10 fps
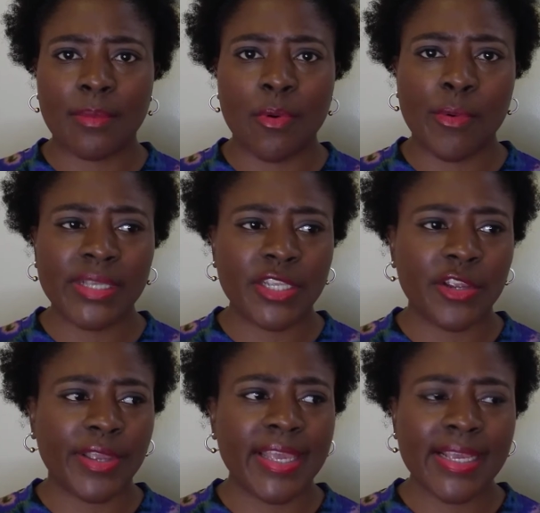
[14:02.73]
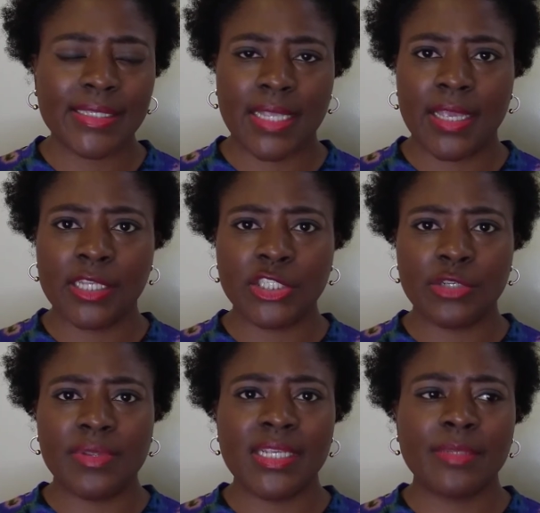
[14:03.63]
to poison your kids
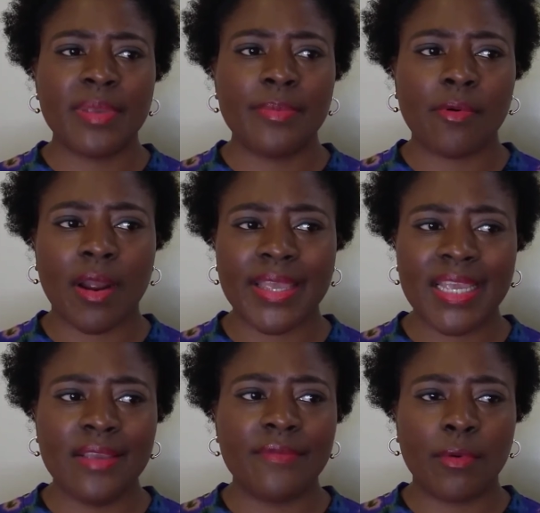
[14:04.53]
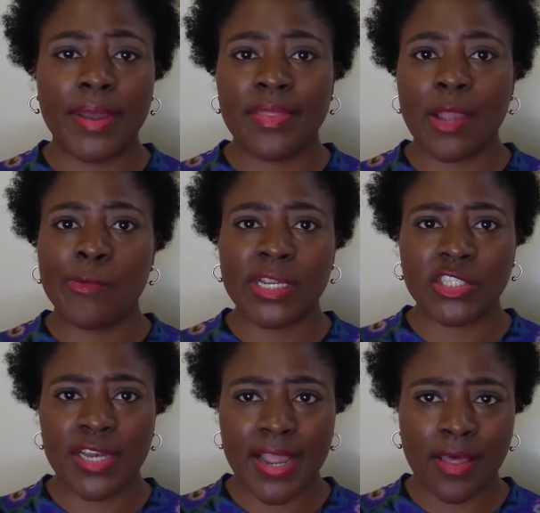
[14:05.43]
against you. These people are evil and they
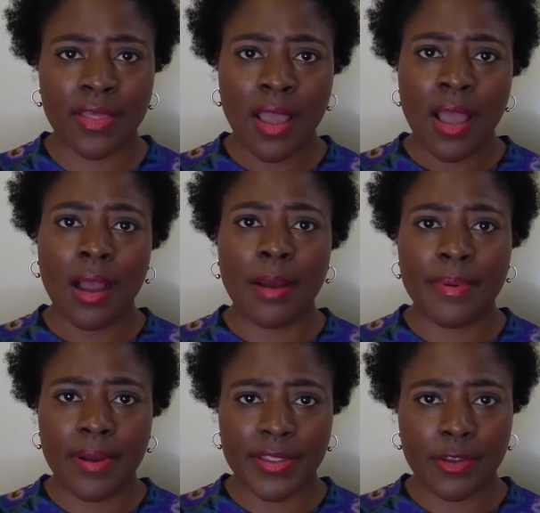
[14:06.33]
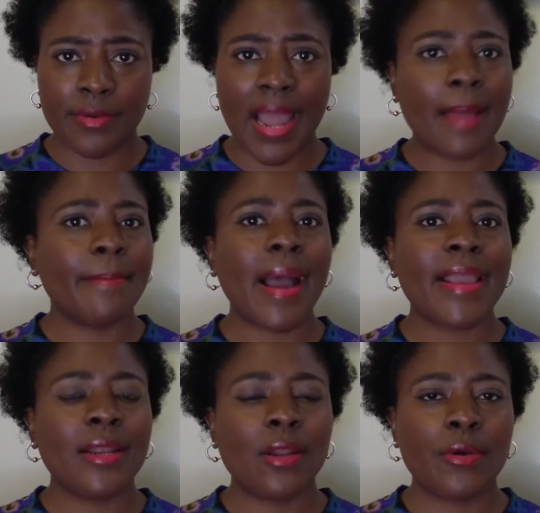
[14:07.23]
wish death upon you, not
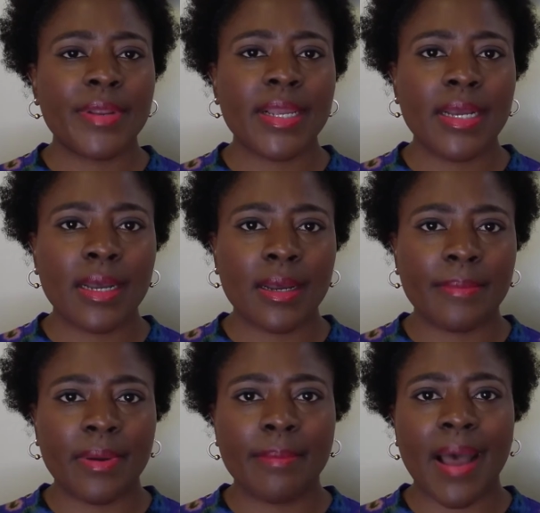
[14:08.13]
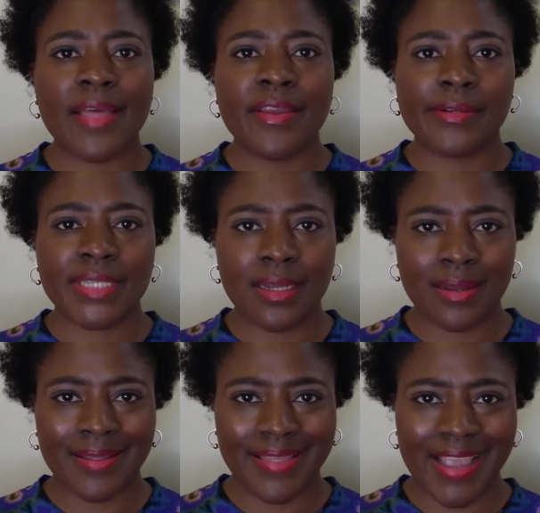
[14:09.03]
by a loaded gun, but by their
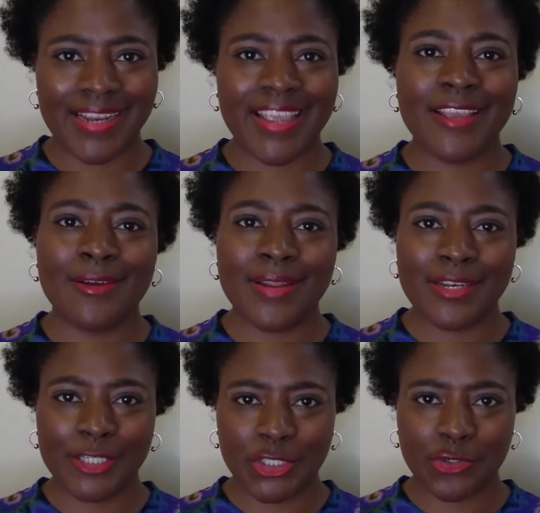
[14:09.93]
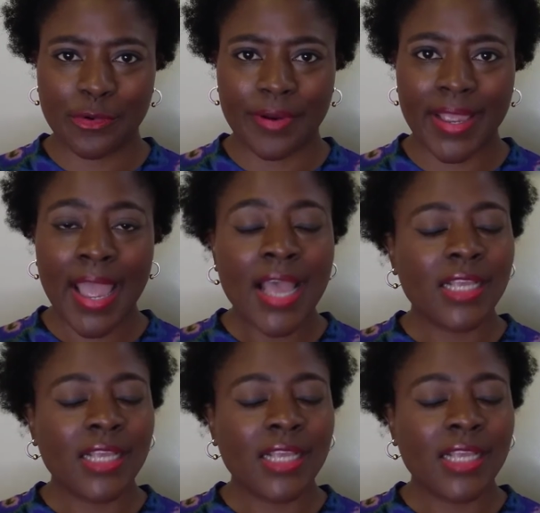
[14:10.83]
tongue. They kill and destroy.